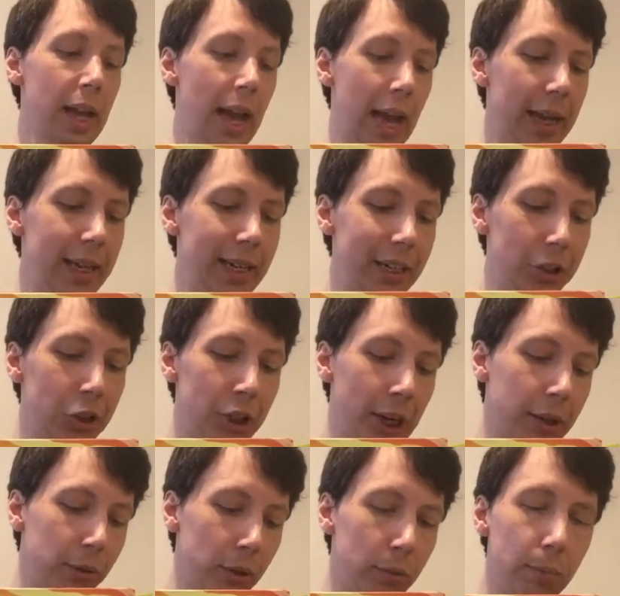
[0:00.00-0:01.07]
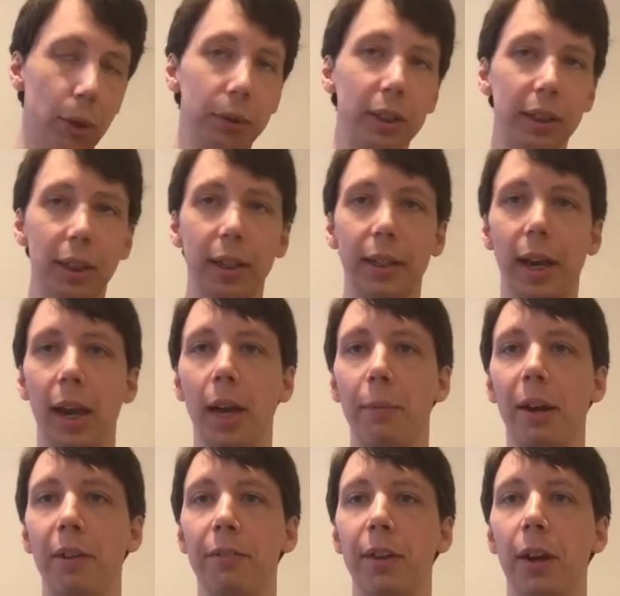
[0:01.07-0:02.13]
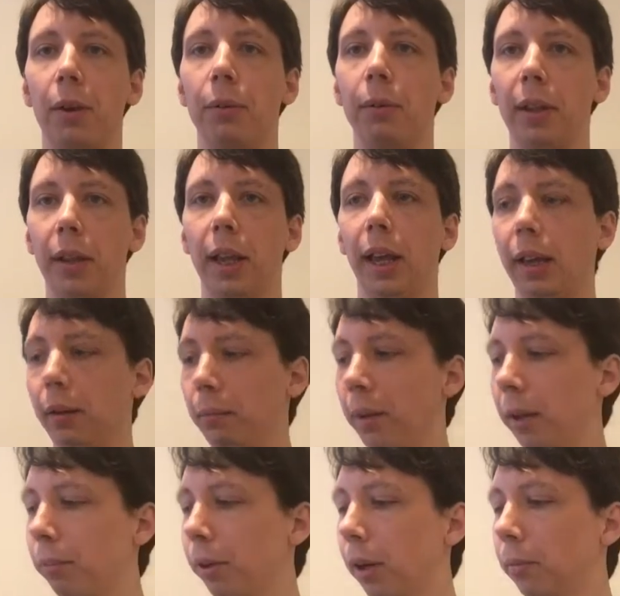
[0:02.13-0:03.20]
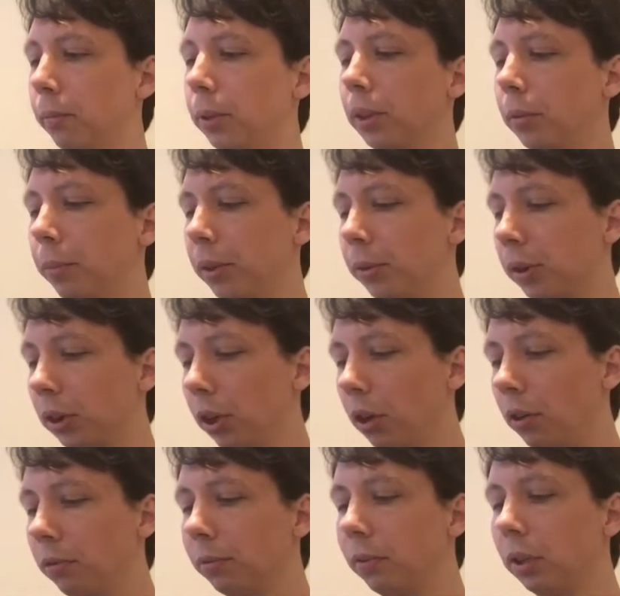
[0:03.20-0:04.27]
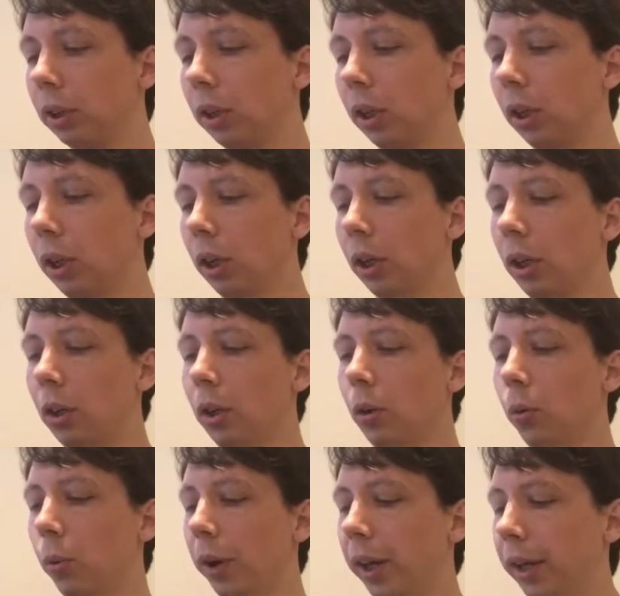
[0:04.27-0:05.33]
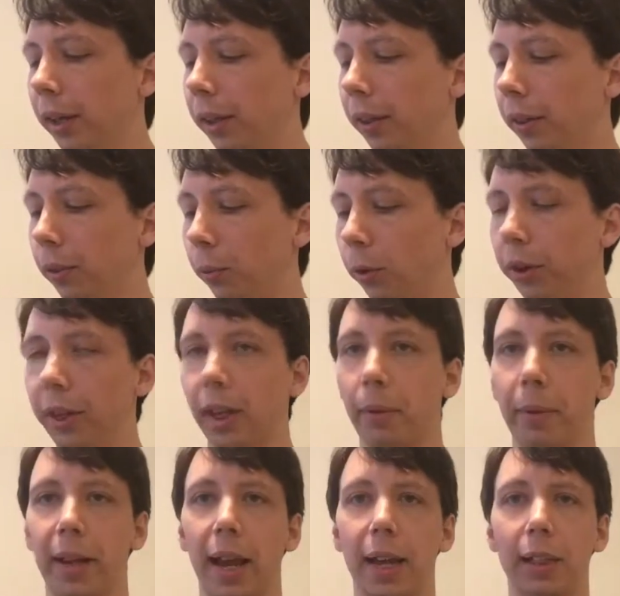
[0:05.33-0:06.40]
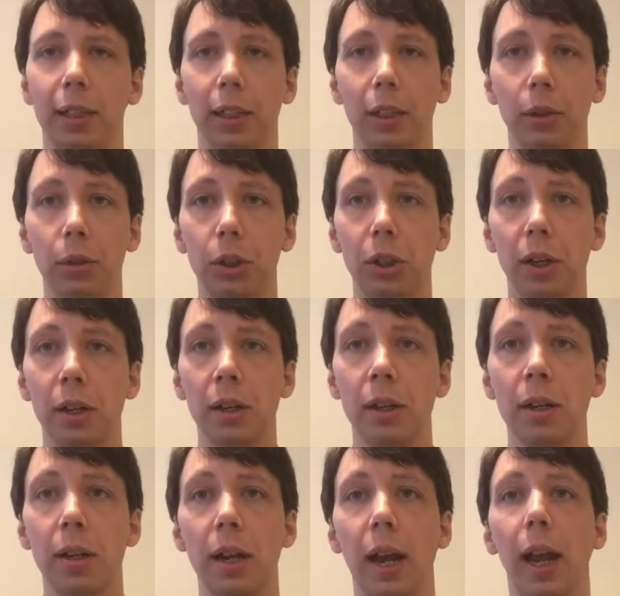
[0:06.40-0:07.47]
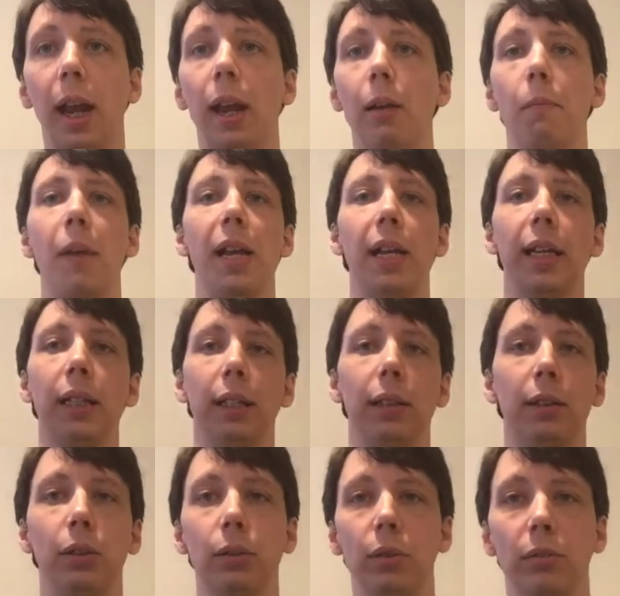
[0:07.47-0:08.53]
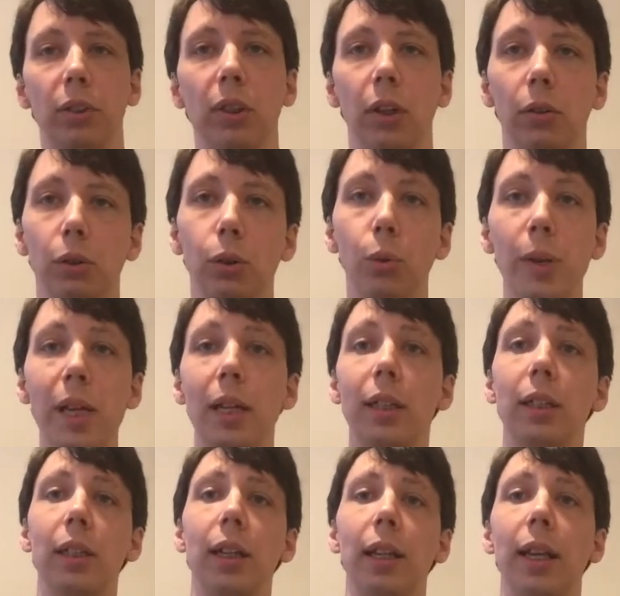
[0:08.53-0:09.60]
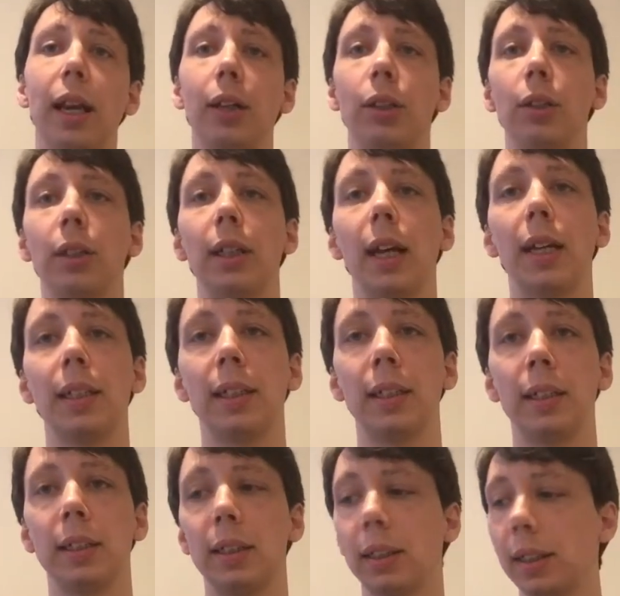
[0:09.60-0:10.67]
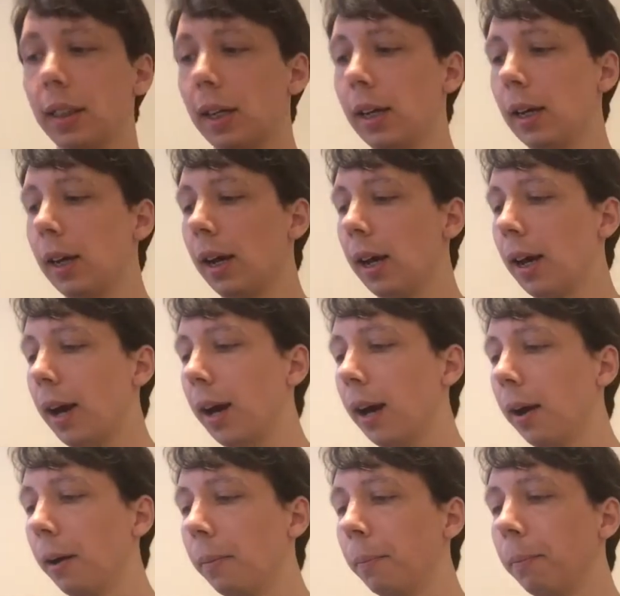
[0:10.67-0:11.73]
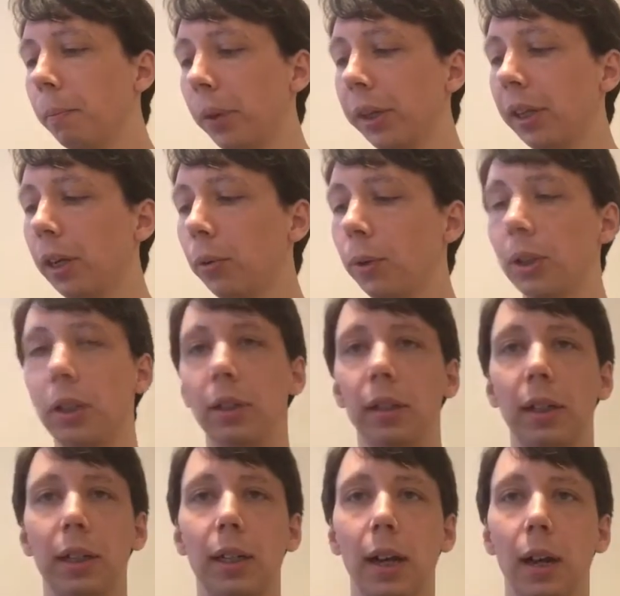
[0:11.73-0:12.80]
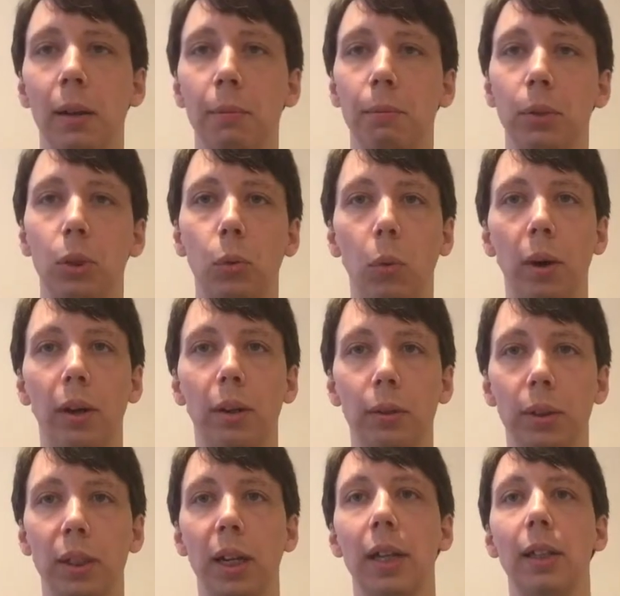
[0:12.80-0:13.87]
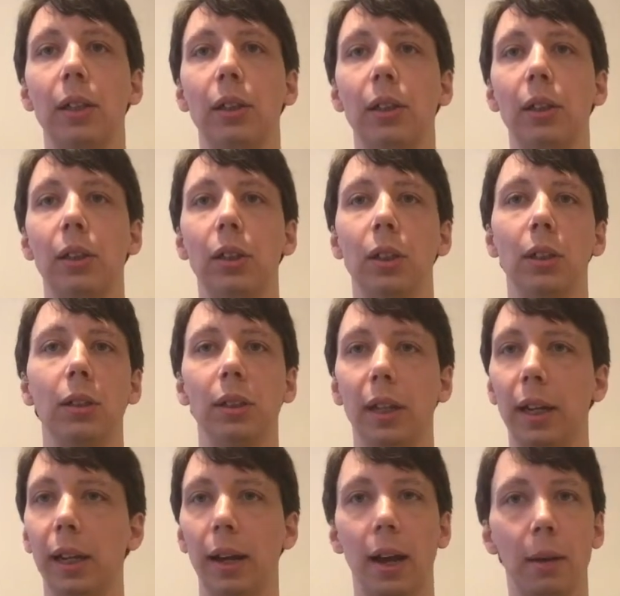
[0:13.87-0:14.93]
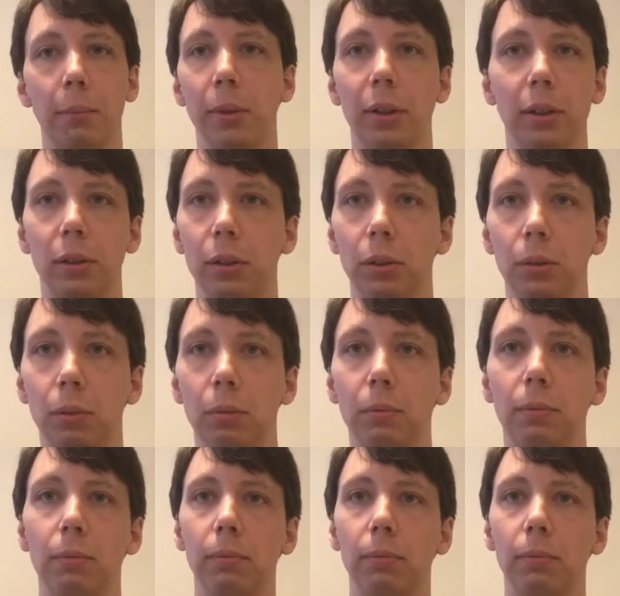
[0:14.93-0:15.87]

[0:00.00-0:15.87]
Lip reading: And in general, most of the time I found that my problems could be resolved with working on my execution and making sort of subtle tweaks to the exercises. But there were certainly times where it was nice to just say, I'm going to do,